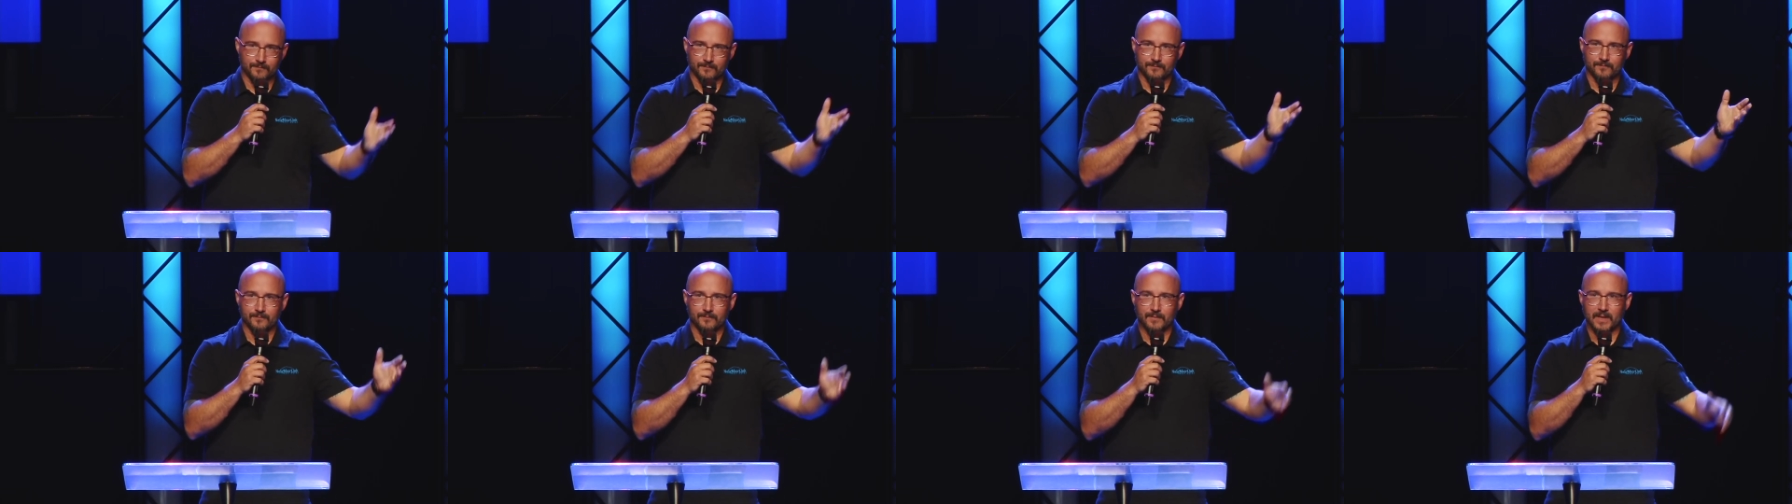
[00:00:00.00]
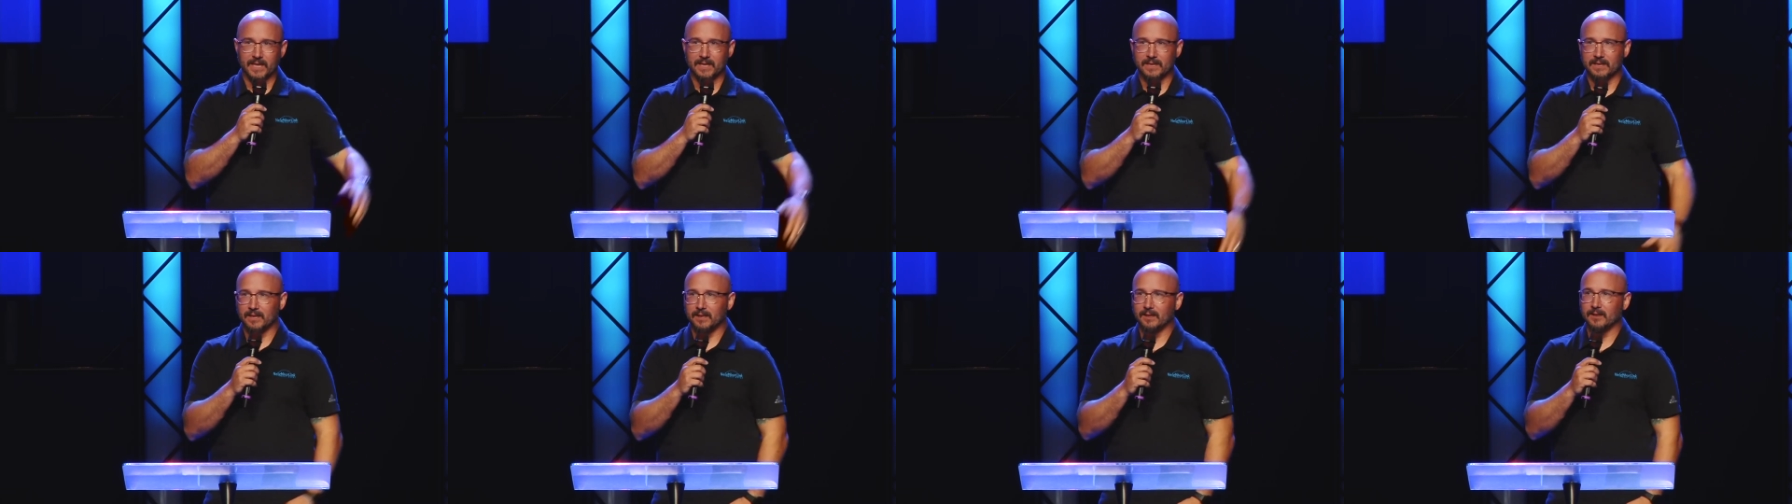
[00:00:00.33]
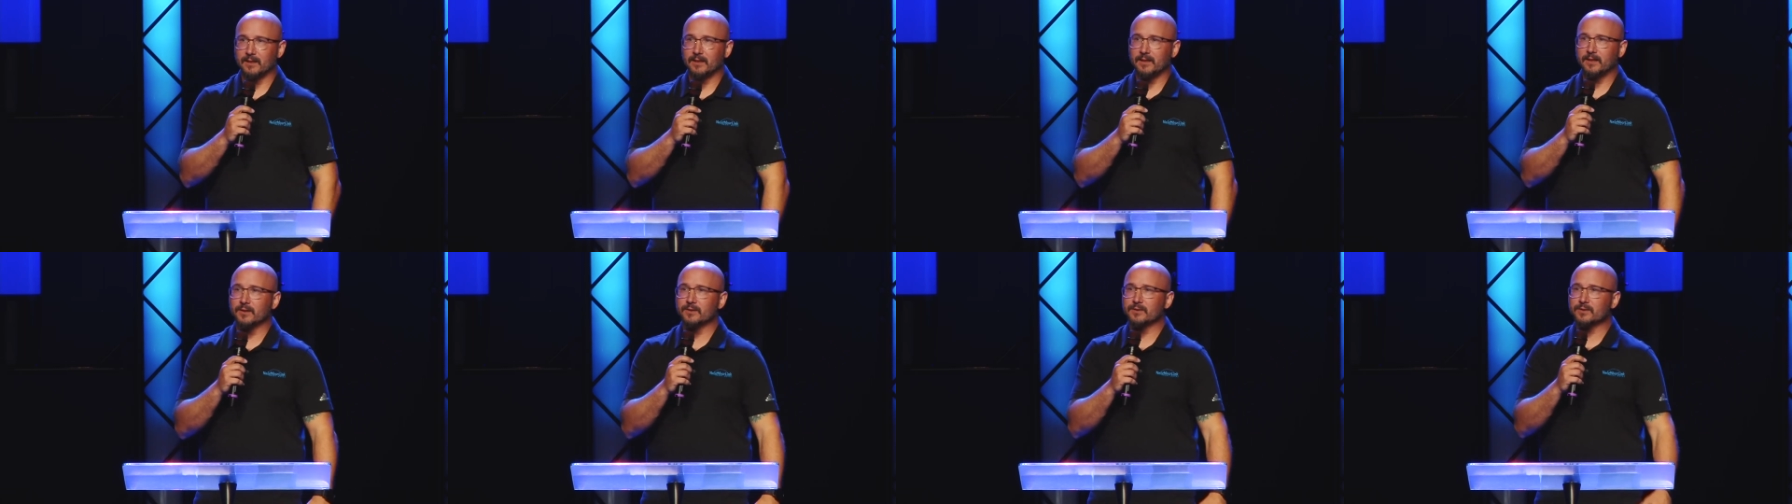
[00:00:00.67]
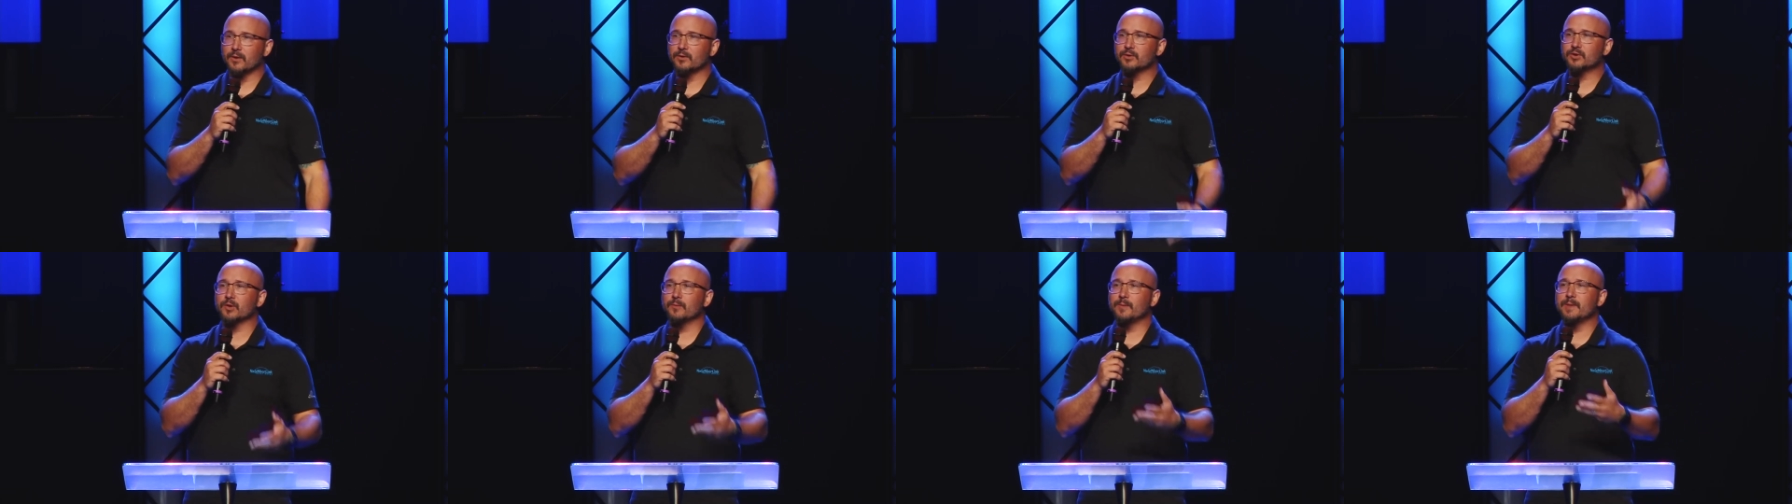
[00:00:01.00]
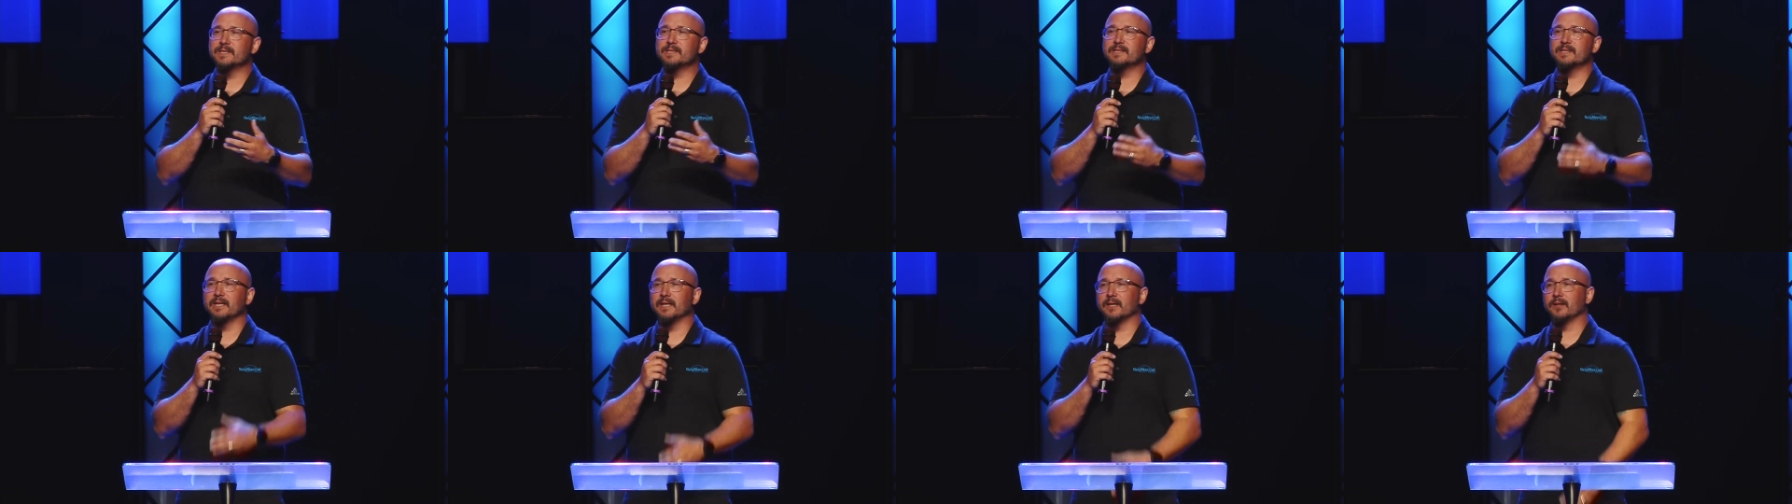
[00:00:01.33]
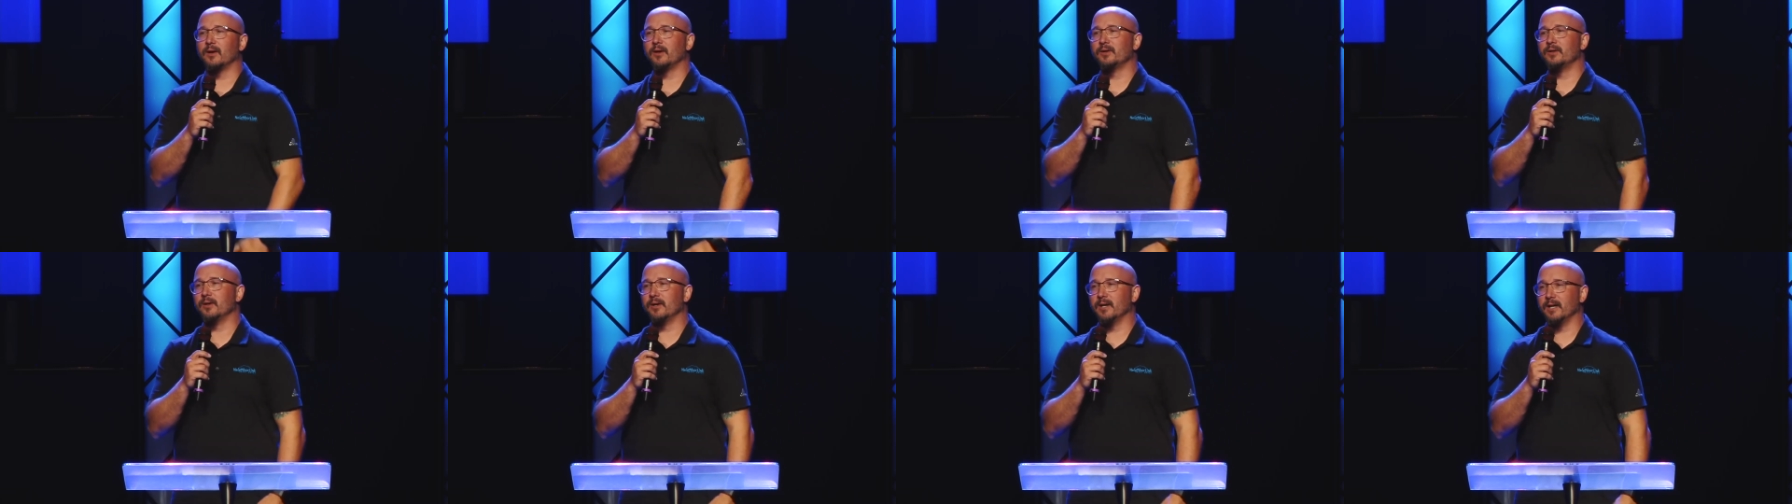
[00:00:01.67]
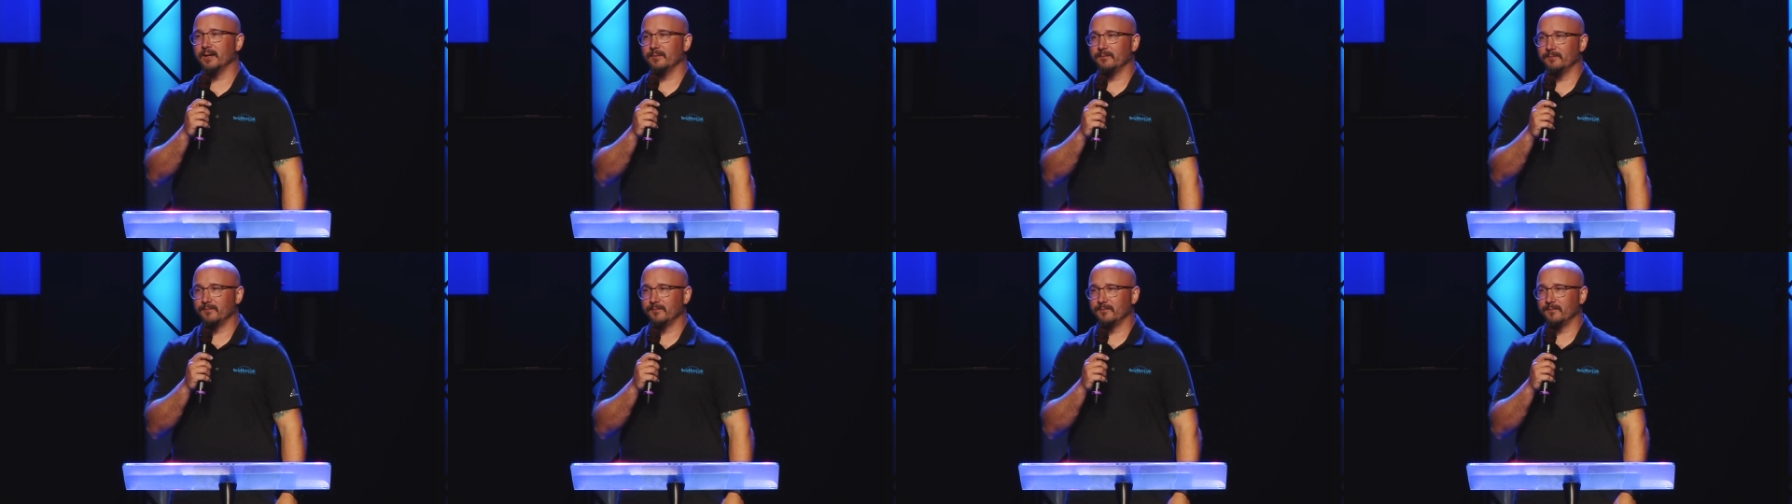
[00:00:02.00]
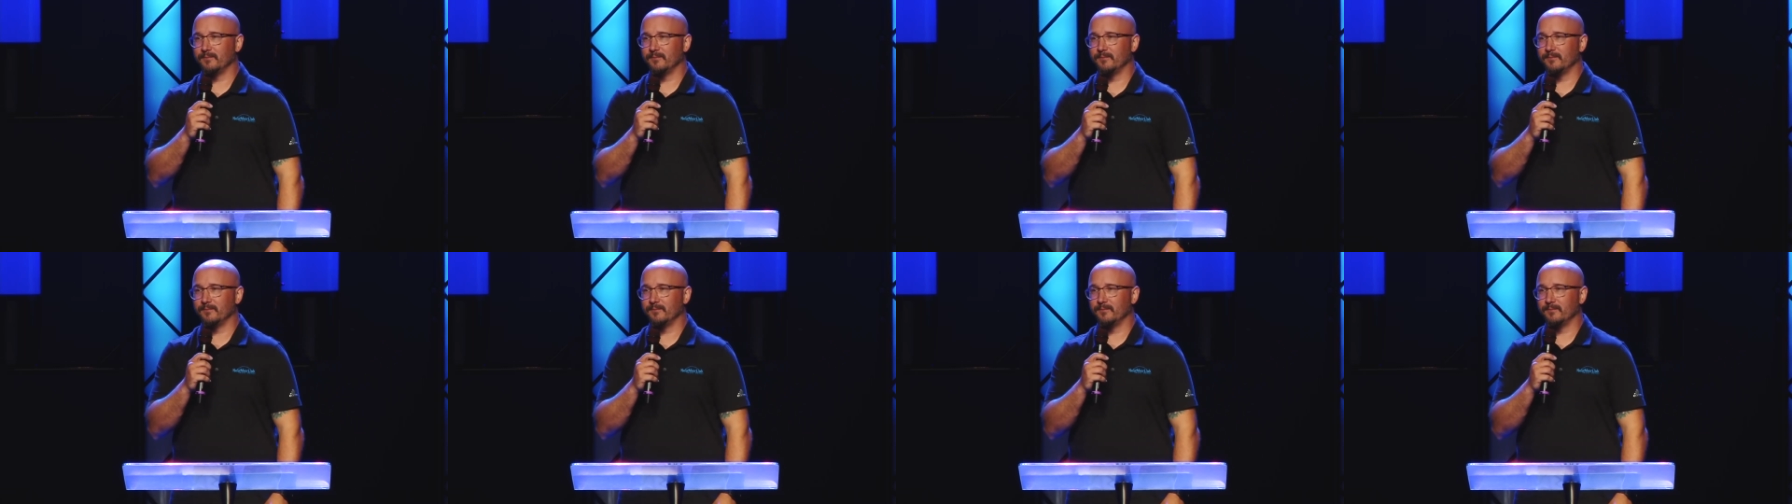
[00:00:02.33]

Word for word: Mandy? He goes, oh, she'll be singing on your hip.